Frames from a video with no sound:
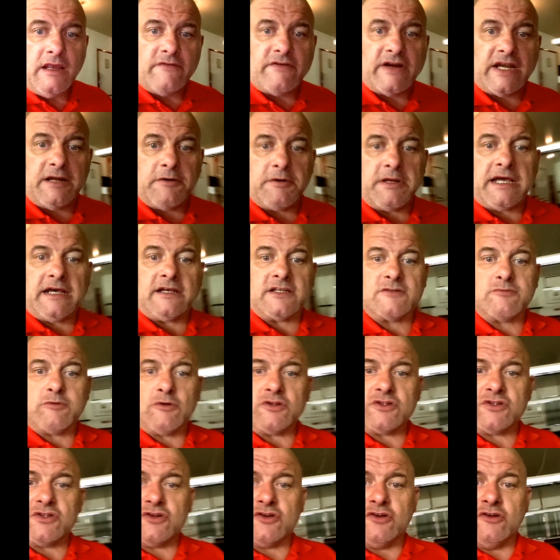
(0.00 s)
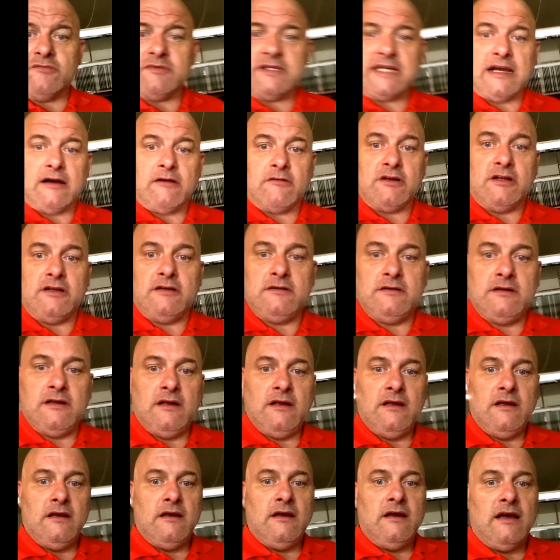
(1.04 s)
if anyone else wants to come down and
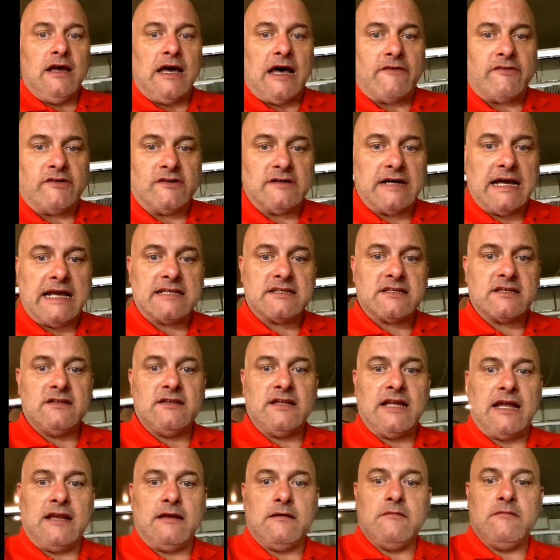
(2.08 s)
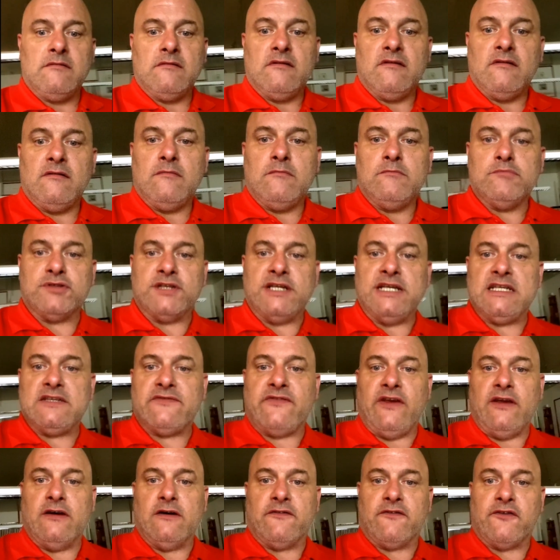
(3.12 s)
have a lesson, then please
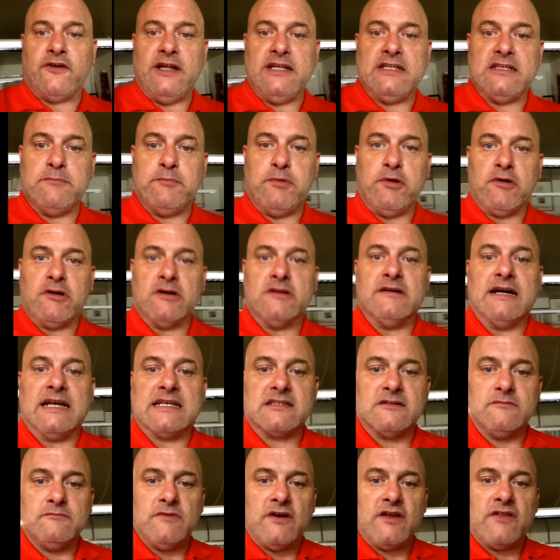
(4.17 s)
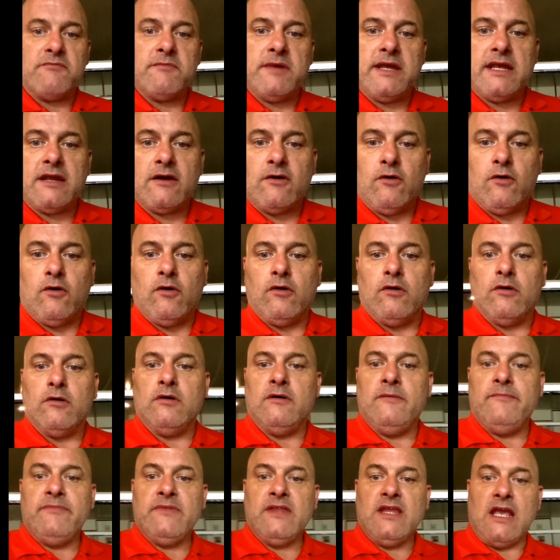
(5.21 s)
feel free to book a lesson with me.
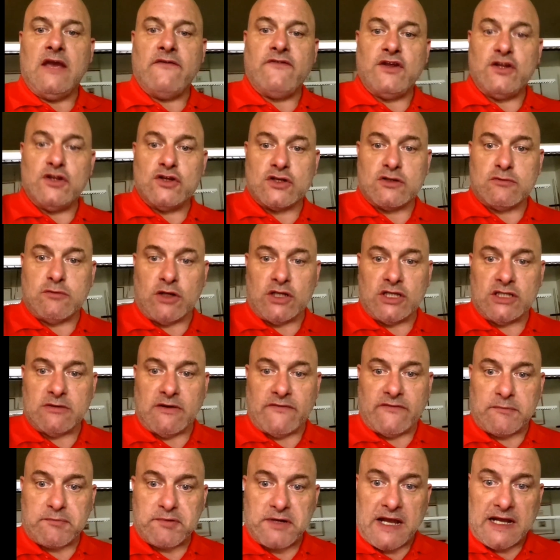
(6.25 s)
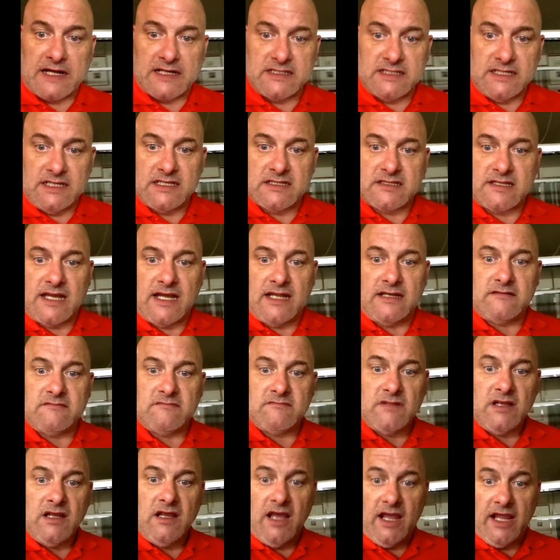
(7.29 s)
Or if you just want to have a practice, then
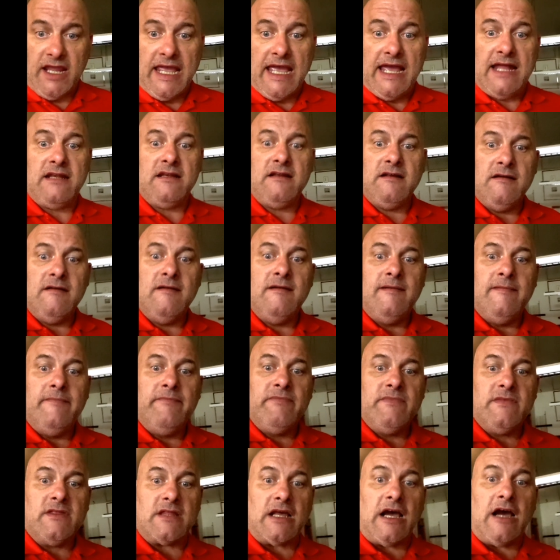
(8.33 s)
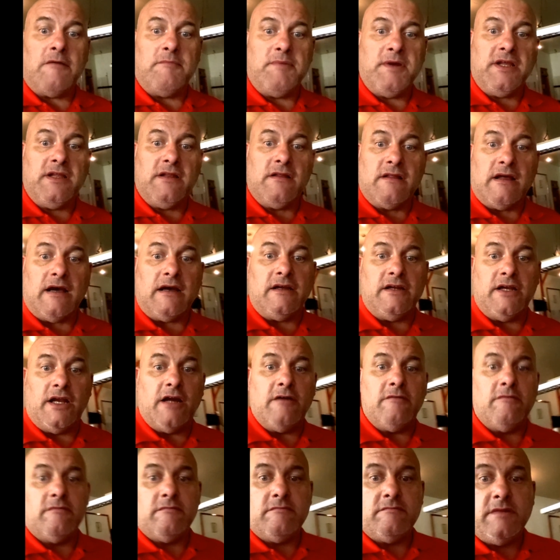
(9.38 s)
again, you
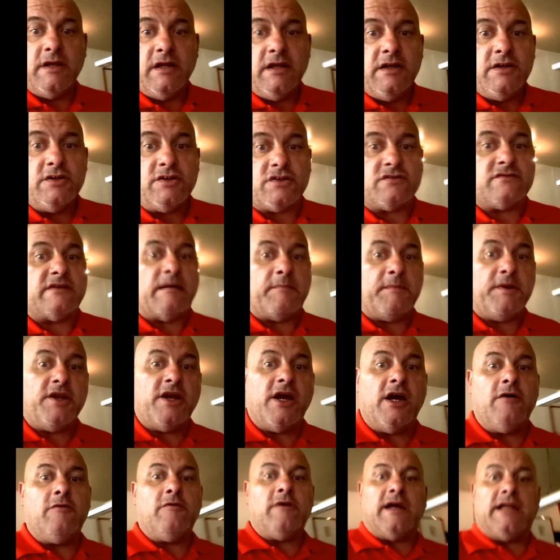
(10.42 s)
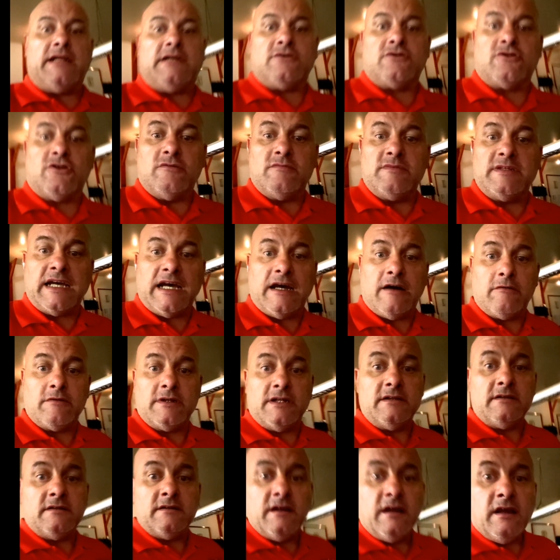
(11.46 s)
know, just let me know and I'll come down
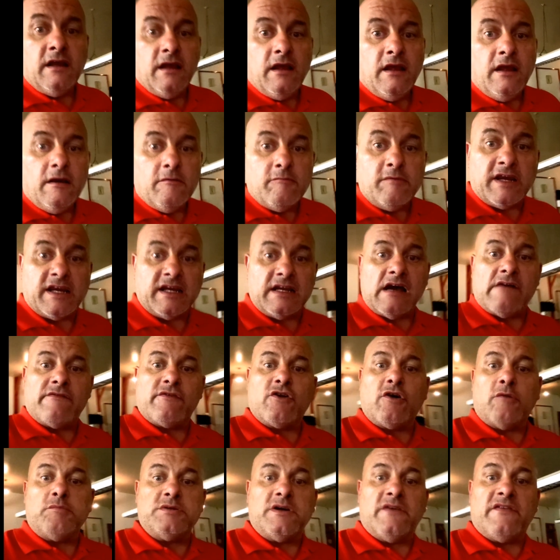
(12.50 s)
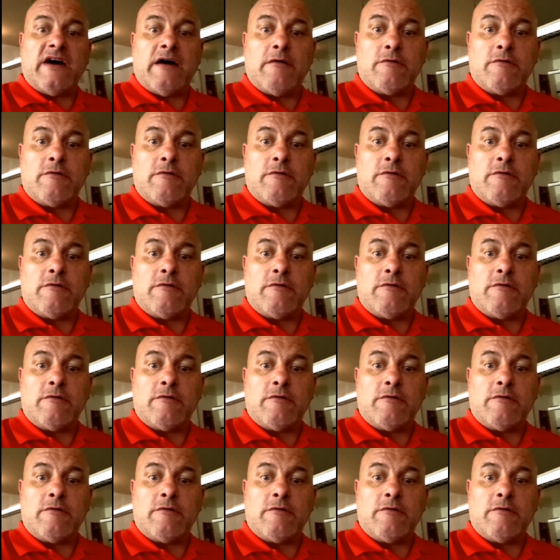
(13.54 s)
and we can have a couple of